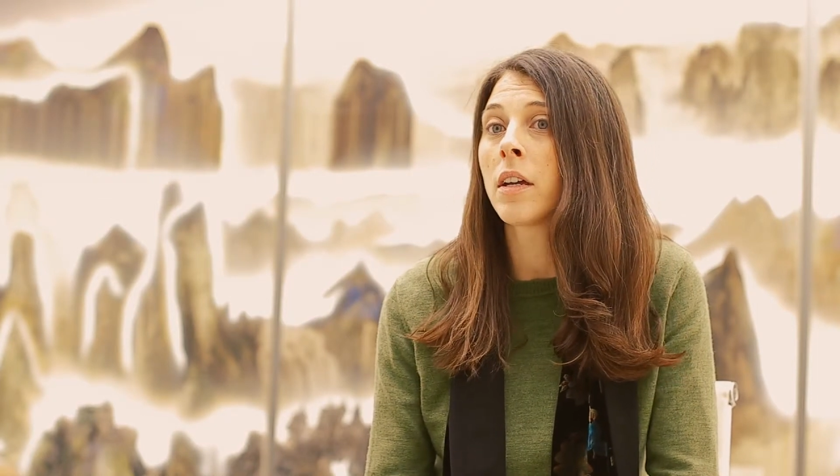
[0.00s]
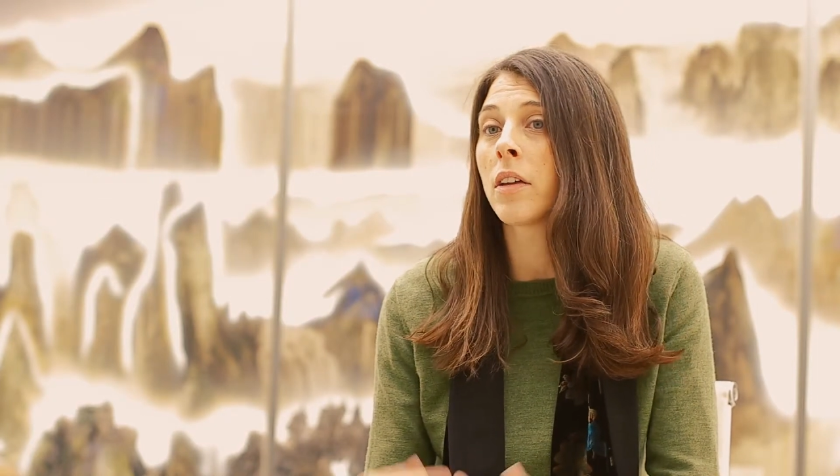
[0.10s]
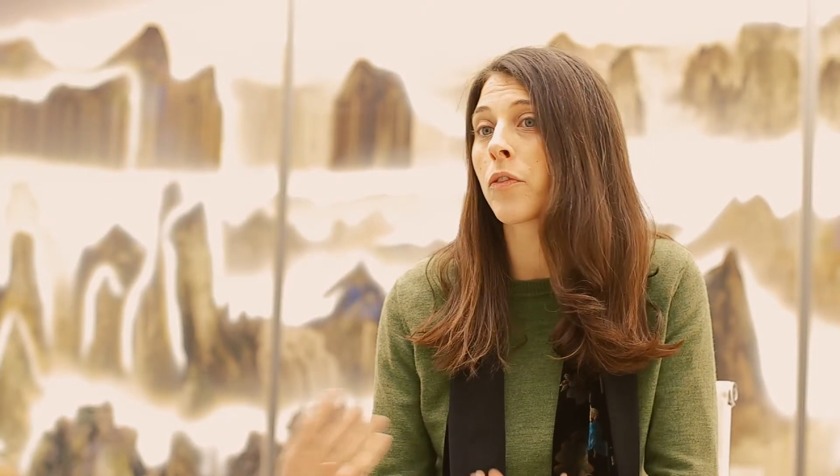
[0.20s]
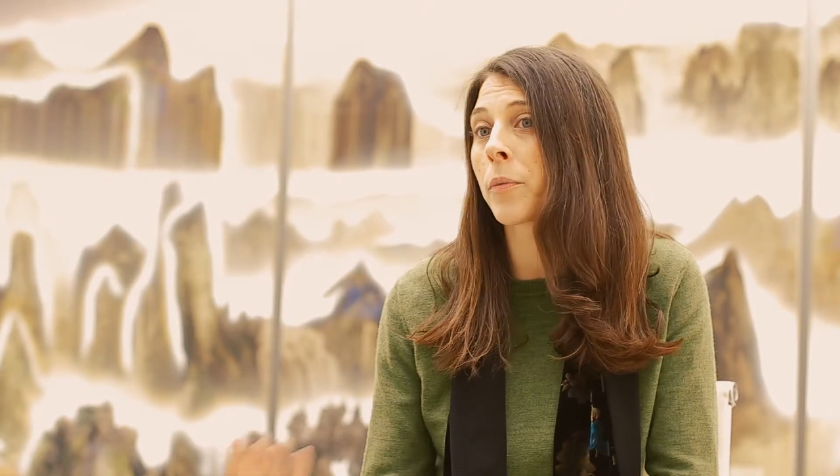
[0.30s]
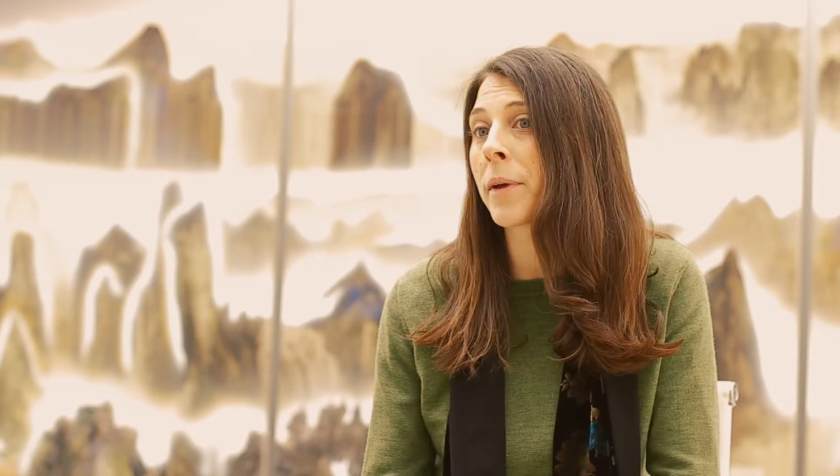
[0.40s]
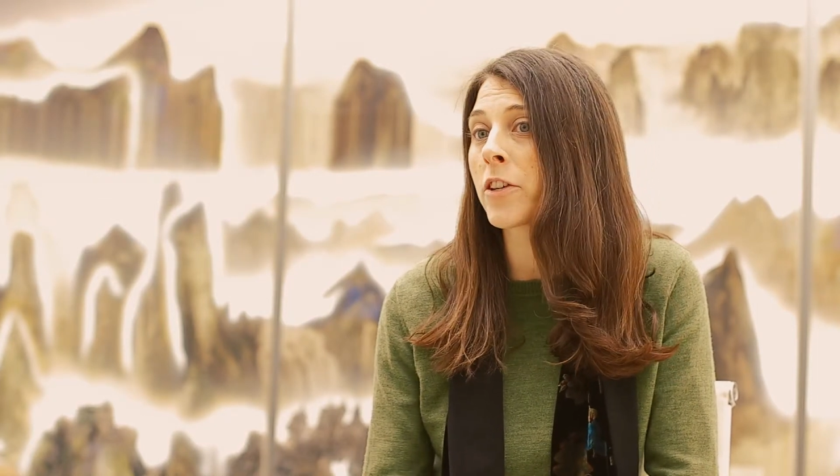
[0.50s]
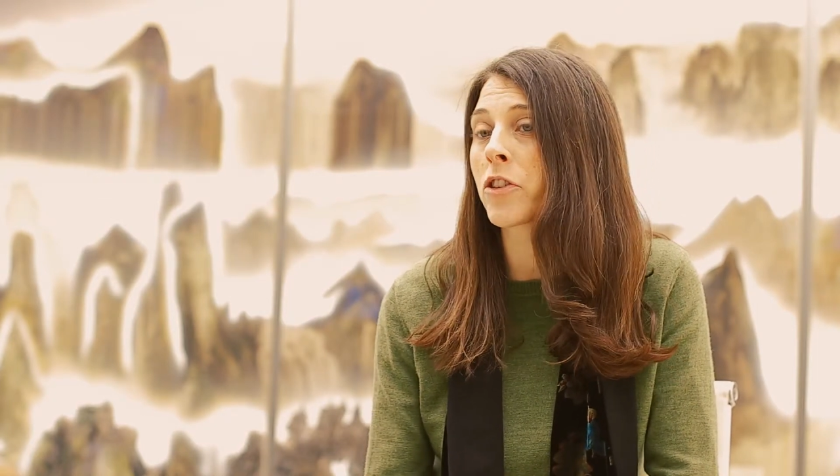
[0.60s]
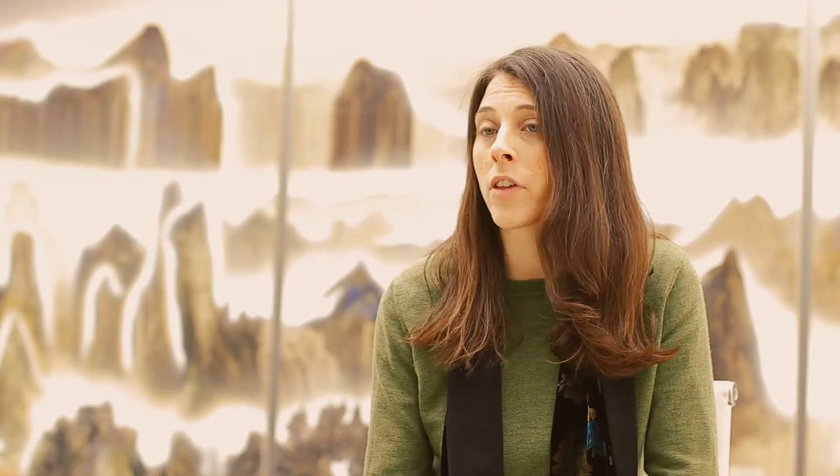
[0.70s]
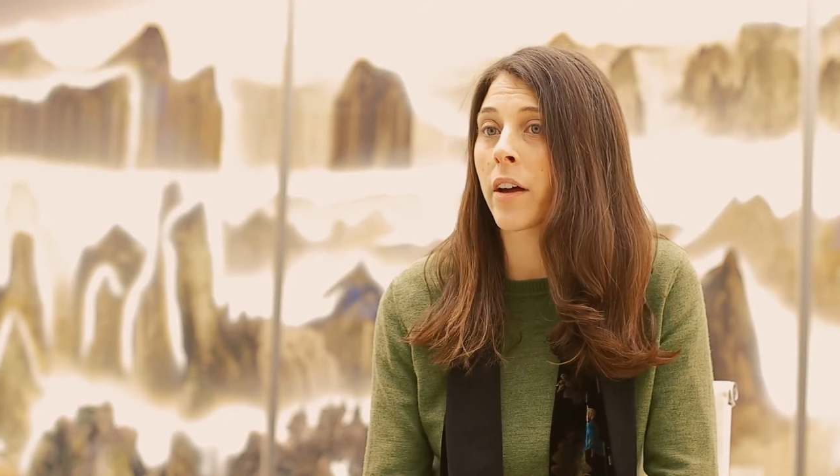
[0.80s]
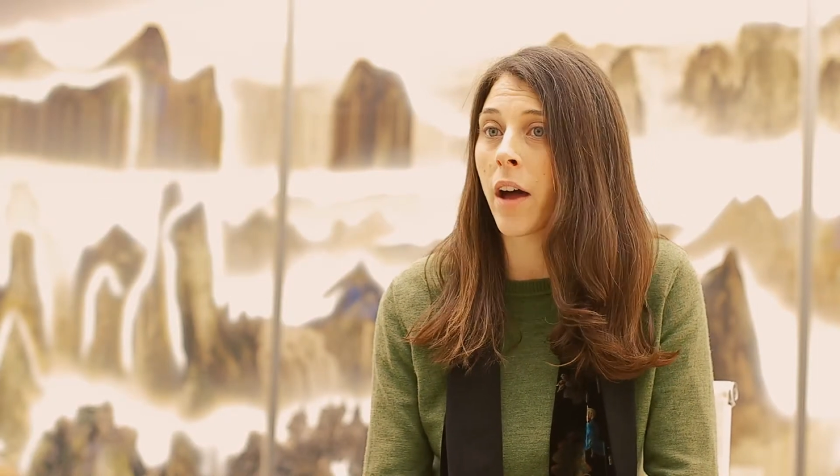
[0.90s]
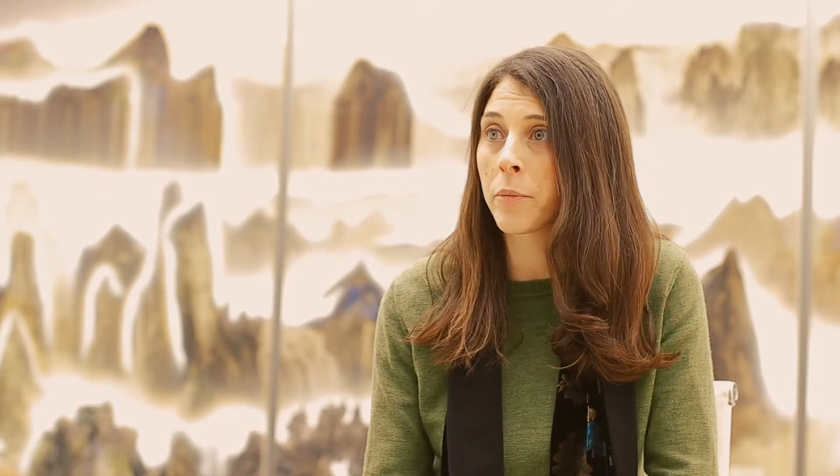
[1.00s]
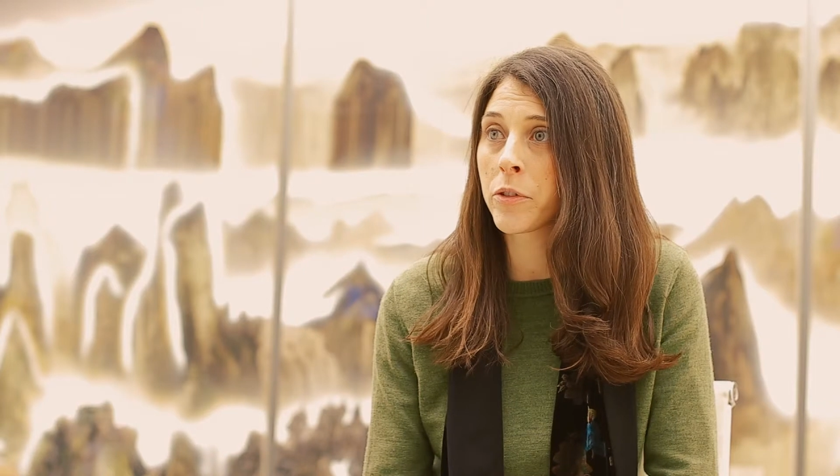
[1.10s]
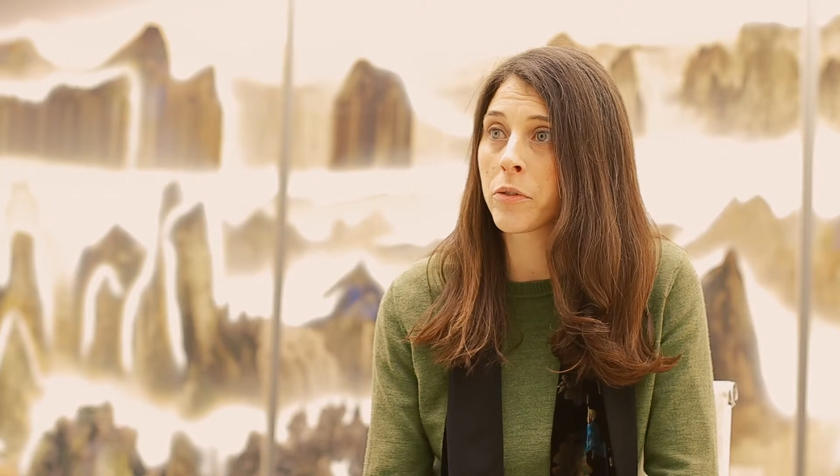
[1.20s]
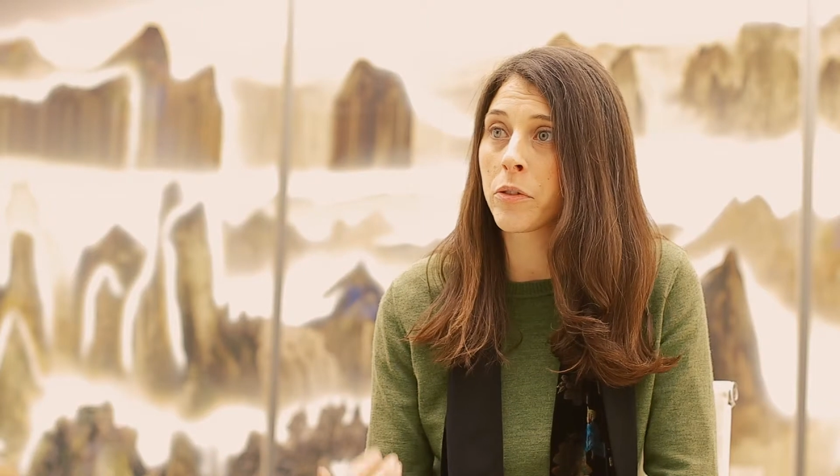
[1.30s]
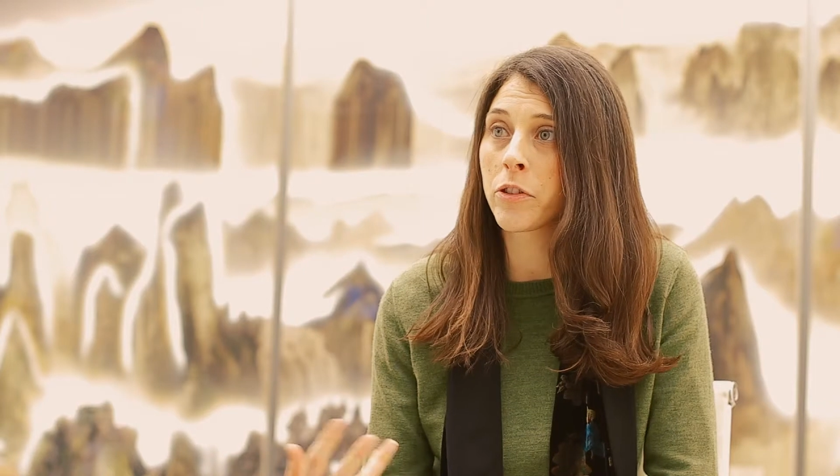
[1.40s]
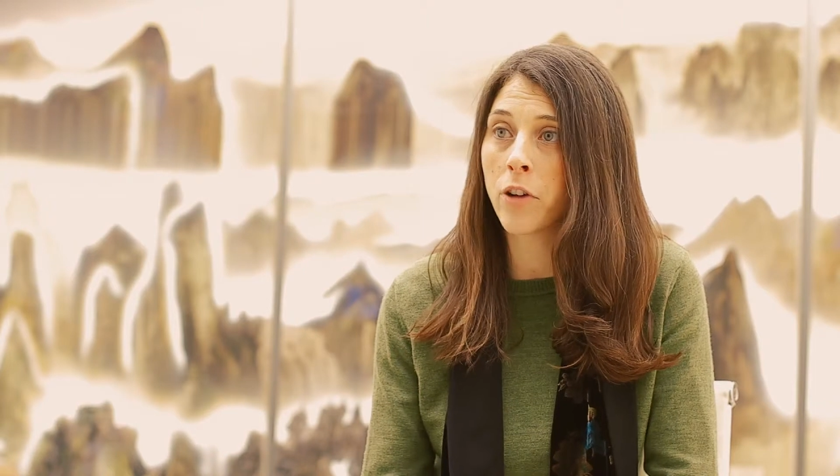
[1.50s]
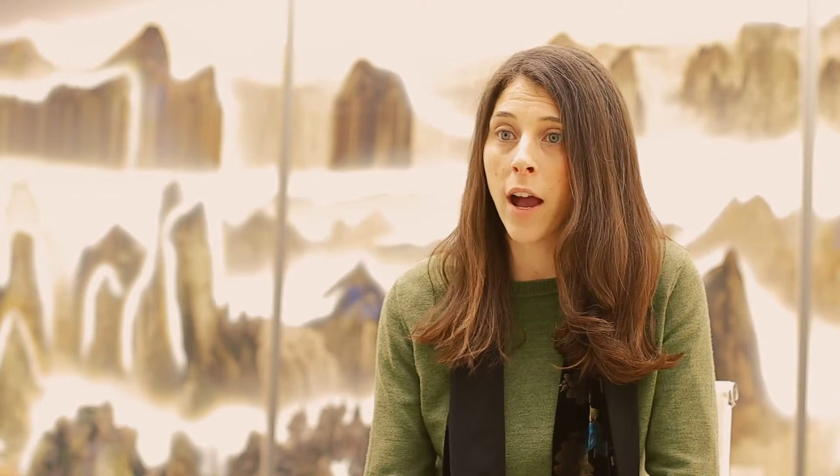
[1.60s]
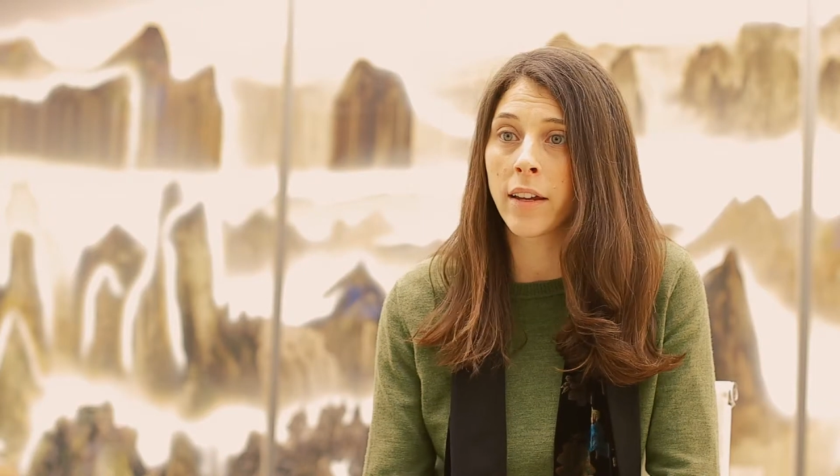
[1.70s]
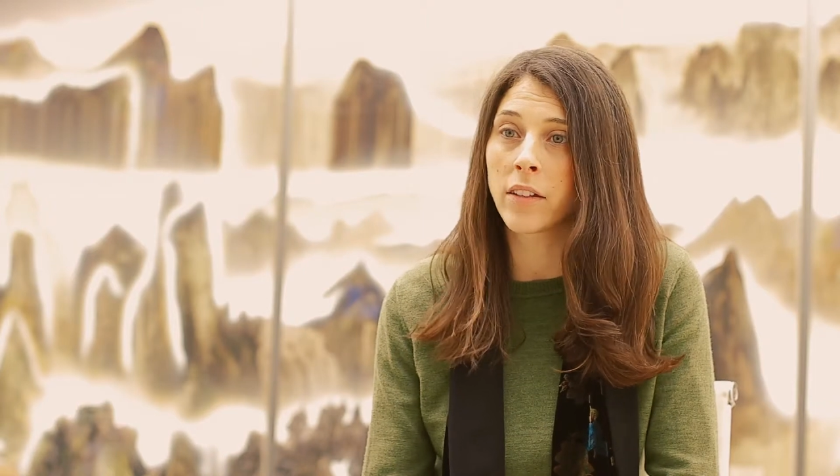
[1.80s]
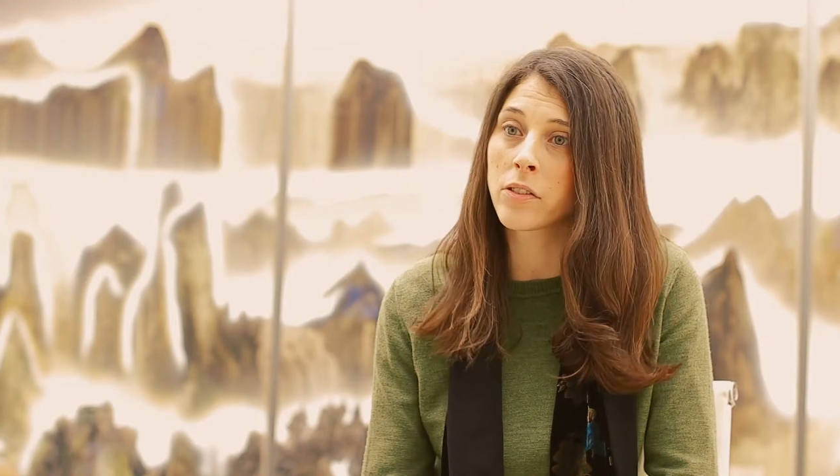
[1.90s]
information that comes through the
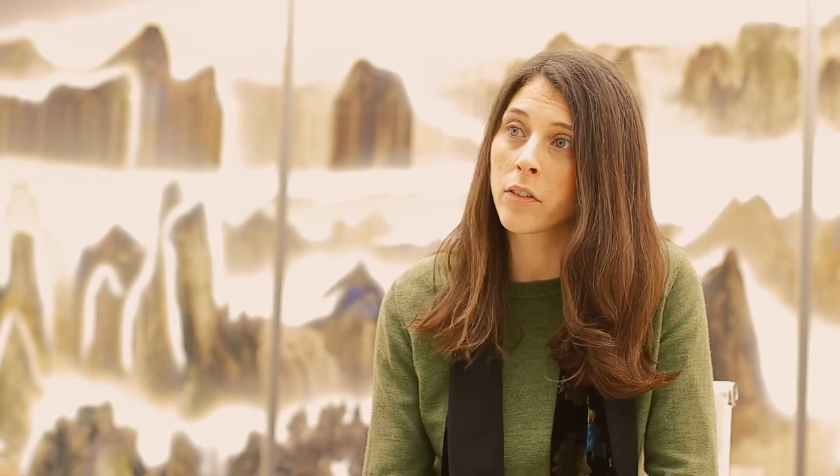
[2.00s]
tracking